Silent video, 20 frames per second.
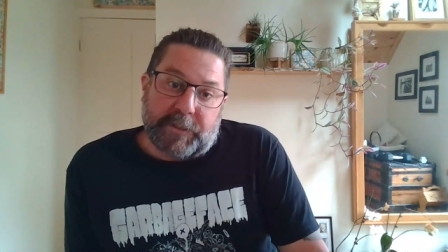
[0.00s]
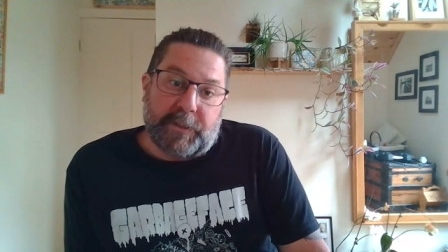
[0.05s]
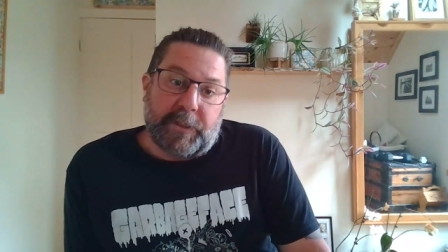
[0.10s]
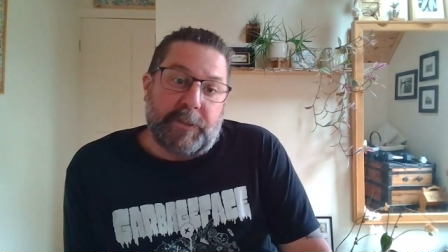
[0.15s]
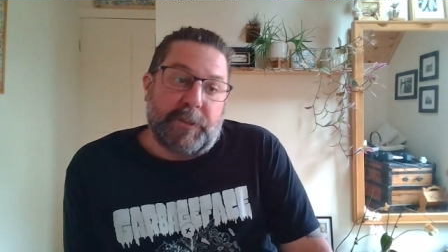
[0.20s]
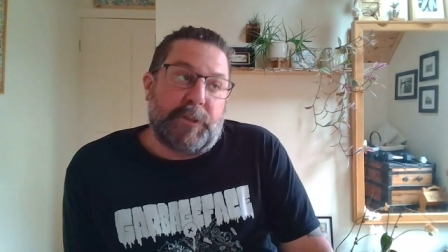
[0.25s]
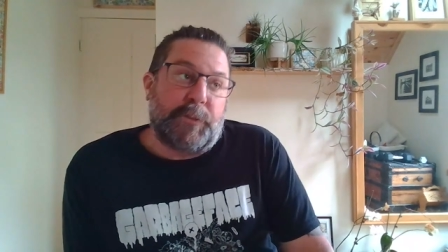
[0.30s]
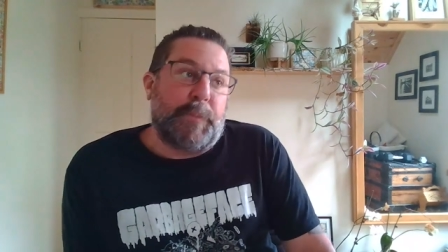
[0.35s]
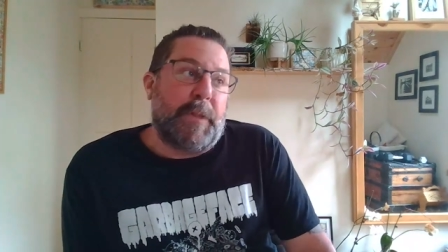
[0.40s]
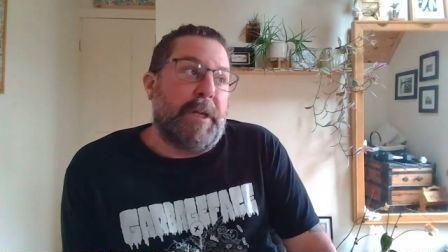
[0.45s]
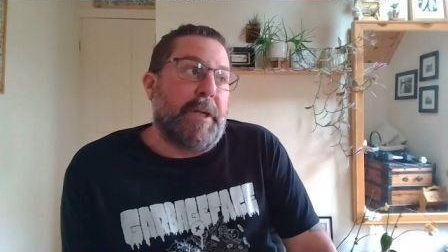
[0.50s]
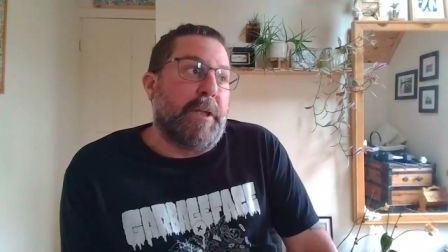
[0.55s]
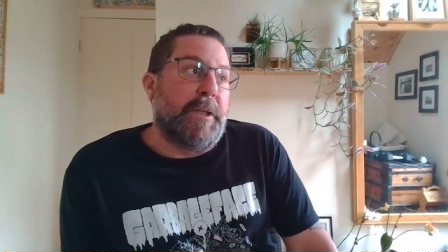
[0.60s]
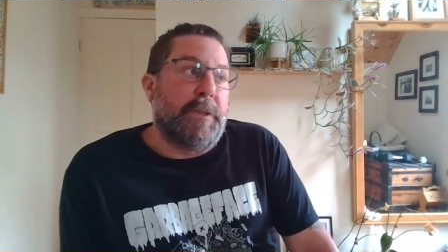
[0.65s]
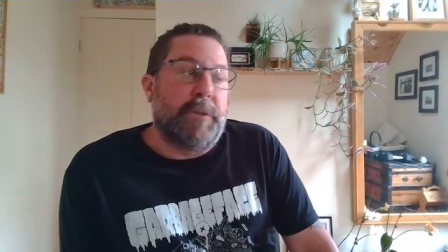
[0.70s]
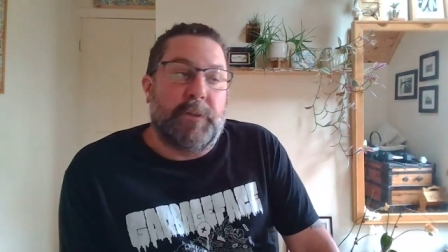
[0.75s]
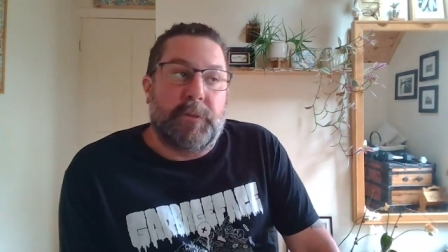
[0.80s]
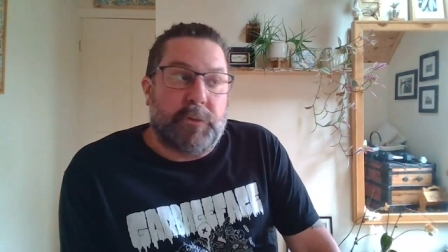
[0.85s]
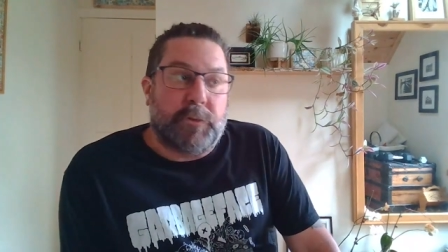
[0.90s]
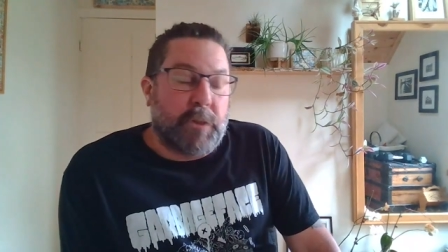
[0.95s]
and
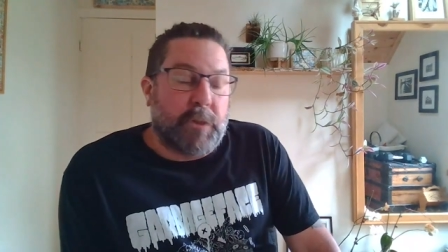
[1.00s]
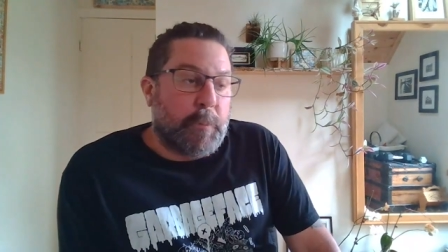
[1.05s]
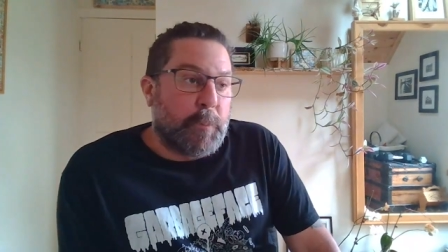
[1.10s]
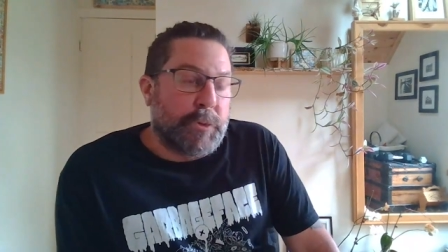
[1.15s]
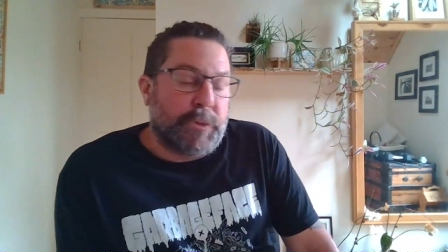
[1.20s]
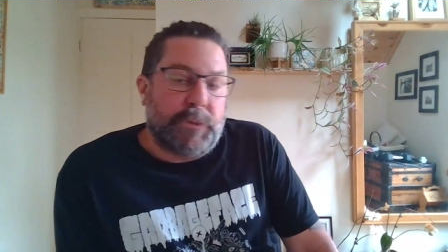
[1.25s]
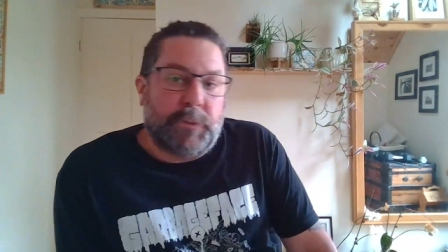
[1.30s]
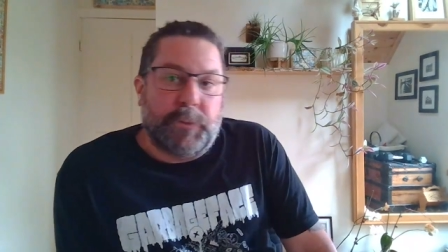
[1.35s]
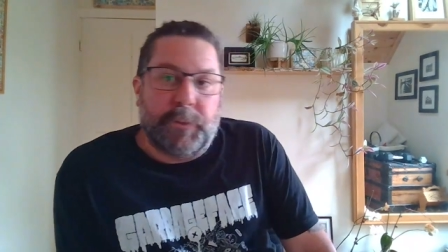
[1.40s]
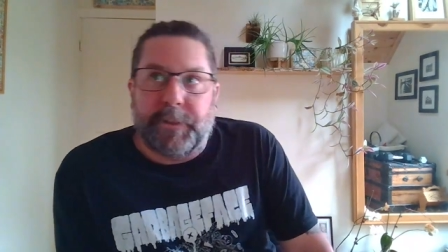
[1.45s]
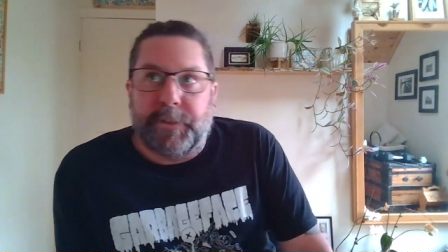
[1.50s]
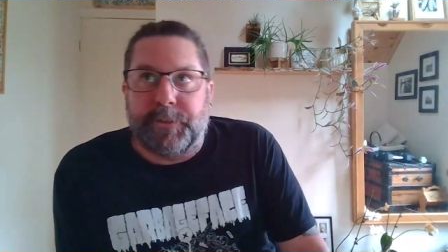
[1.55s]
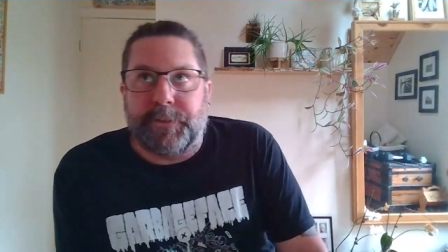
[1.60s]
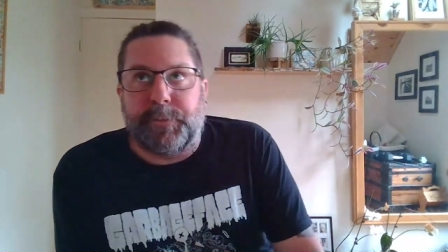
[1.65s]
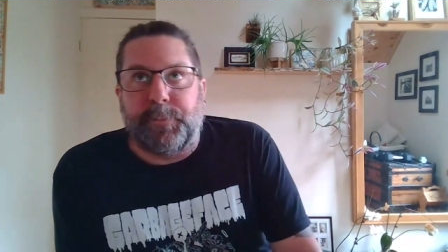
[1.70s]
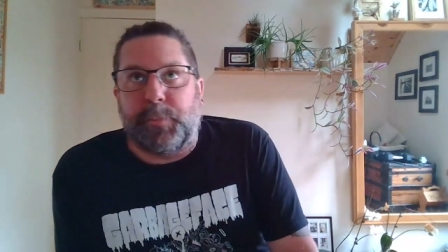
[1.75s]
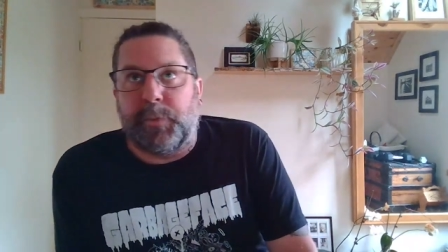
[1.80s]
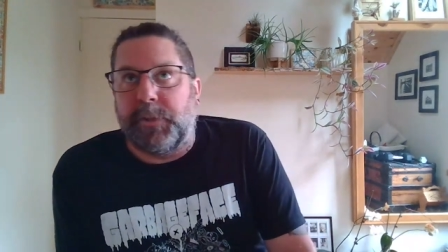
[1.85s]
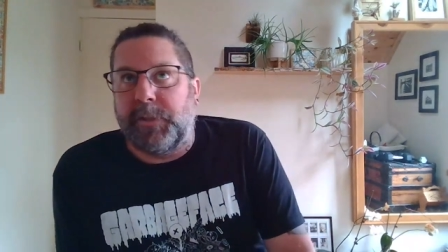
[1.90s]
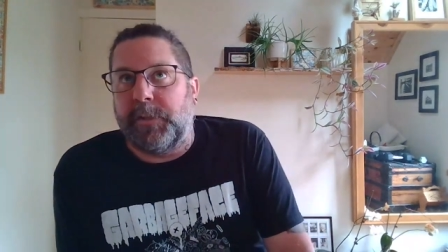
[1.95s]
spending almost two years
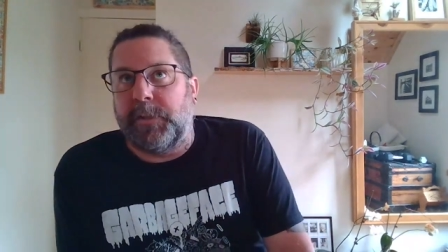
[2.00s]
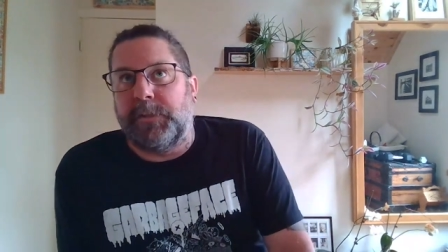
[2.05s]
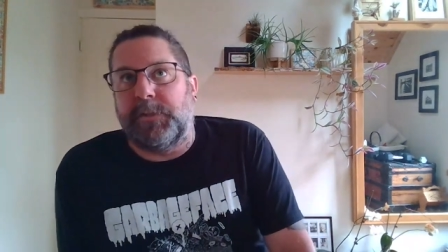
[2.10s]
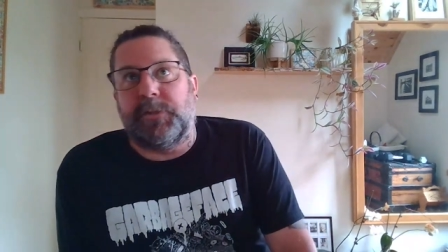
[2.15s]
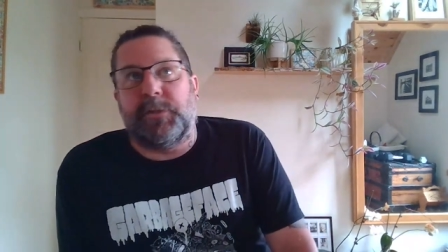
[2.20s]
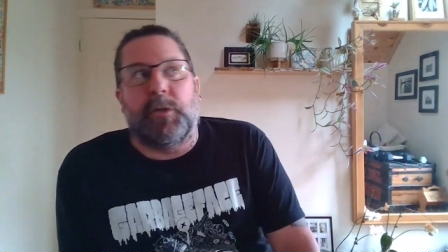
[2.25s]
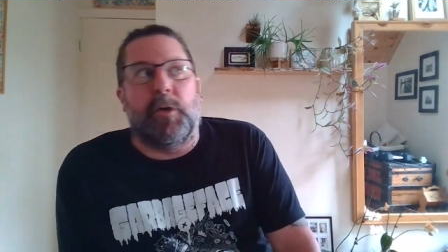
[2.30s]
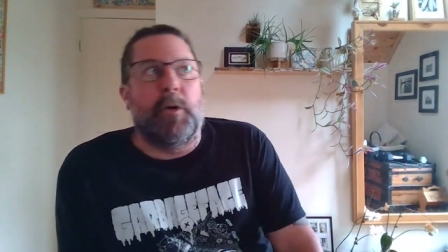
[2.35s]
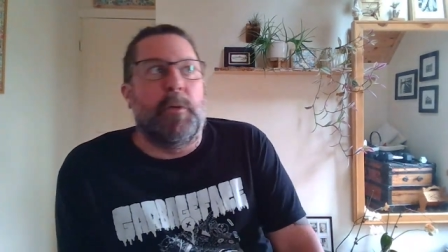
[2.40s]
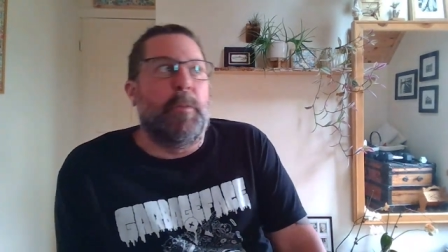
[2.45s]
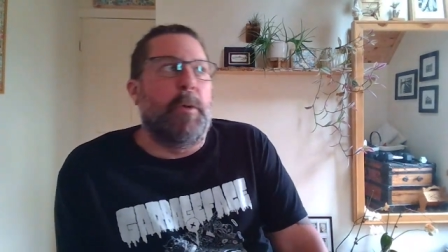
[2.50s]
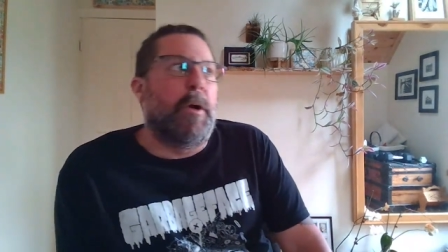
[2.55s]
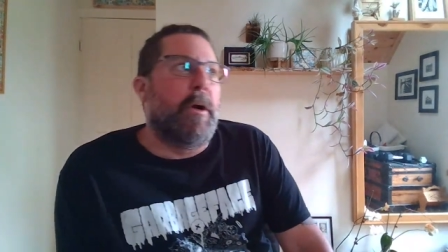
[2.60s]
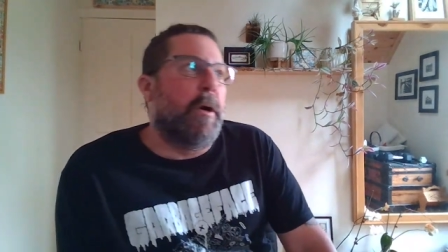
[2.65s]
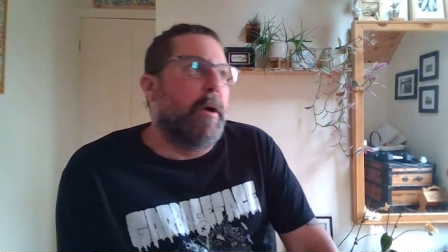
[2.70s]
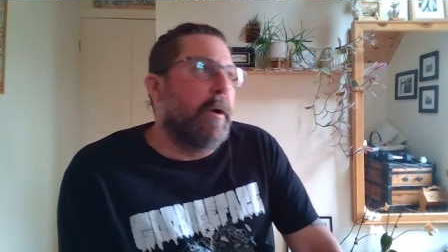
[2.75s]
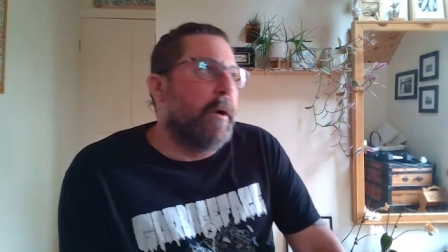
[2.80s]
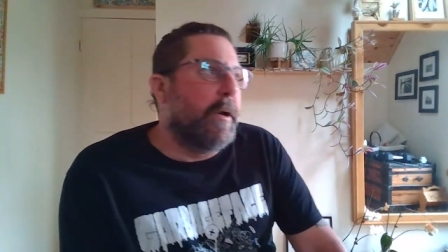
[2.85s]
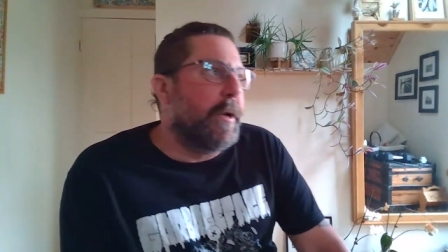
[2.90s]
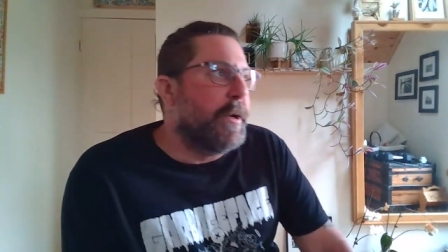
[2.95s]
completely
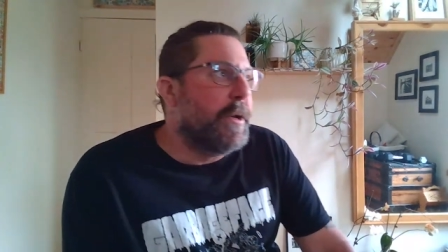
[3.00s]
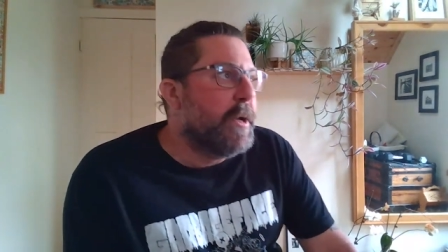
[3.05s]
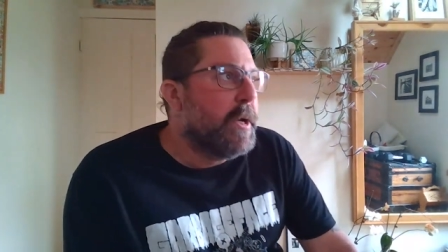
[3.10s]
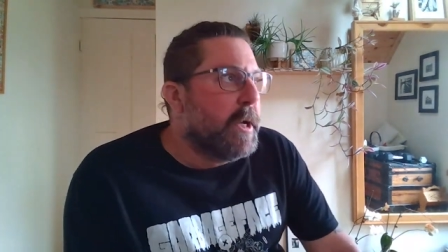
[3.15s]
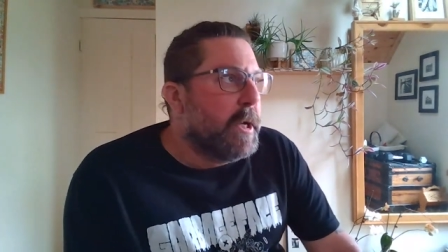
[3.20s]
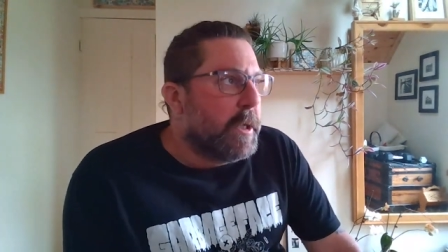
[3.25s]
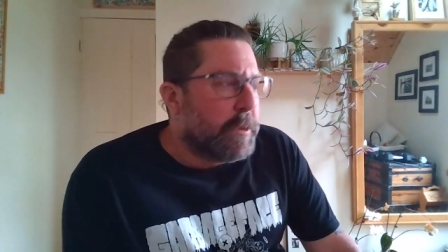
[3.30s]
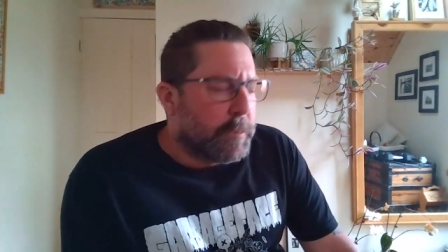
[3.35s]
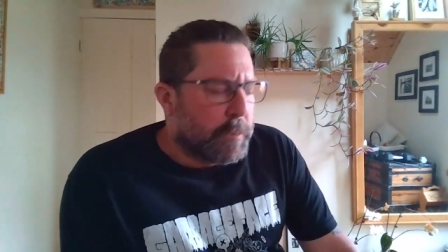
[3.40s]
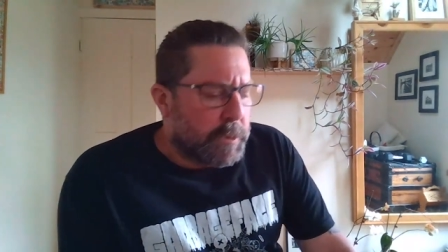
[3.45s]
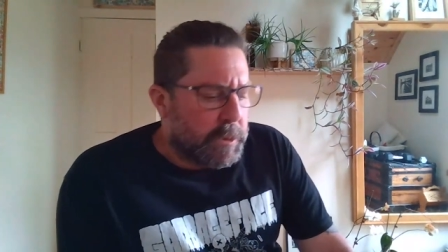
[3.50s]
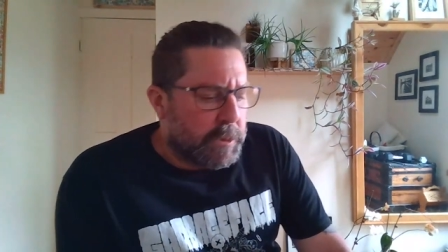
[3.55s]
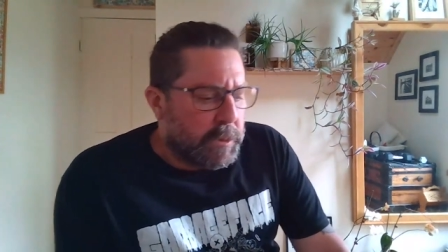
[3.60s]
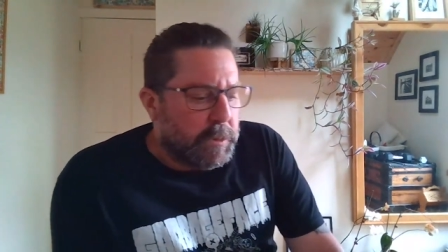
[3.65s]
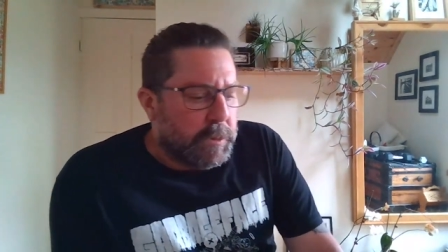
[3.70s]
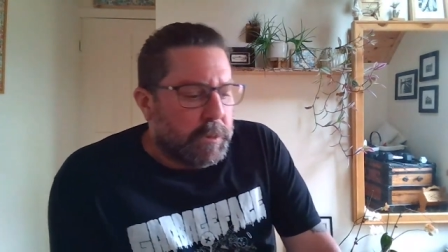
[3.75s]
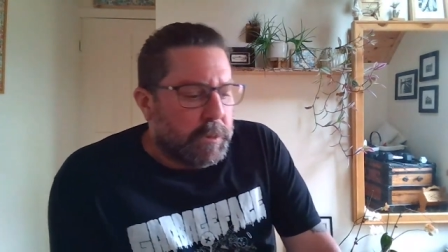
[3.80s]
sober. And there was,